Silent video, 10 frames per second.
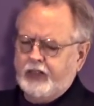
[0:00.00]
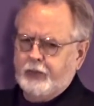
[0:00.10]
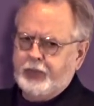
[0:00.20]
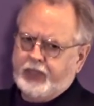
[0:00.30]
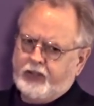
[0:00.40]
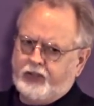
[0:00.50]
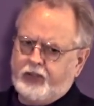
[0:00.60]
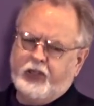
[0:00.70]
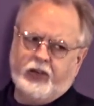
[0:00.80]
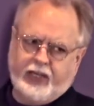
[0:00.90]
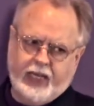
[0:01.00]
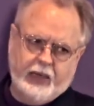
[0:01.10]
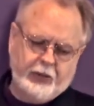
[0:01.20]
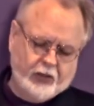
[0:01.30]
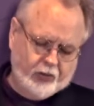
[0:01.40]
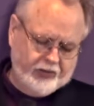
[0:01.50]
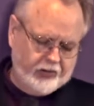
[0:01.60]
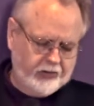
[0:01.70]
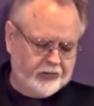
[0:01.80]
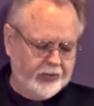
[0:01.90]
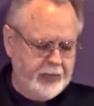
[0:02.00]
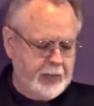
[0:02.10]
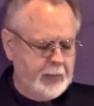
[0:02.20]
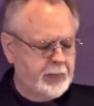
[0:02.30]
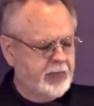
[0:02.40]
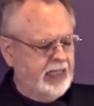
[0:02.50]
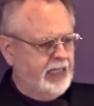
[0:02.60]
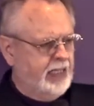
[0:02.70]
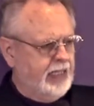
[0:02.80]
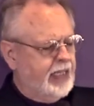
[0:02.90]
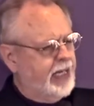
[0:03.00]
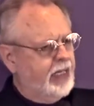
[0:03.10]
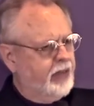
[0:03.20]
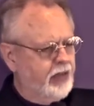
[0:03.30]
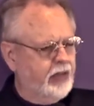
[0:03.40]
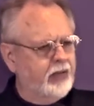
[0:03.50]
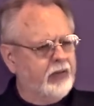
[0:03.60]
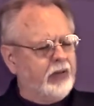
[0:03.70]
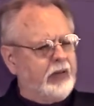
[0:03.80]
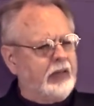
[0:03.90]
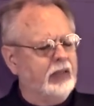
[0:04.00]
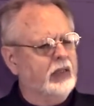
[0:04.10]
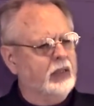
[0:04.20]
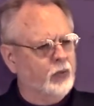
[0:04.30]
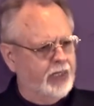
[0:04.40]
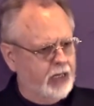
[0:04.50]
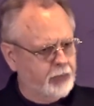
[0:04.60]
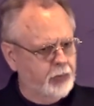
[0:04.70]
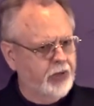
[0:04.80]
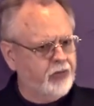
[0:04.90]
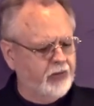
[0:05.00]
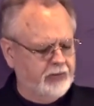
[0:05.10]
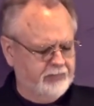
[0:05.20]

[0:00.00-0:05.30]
the biggest security gap in U.S. history, and he did it without permission,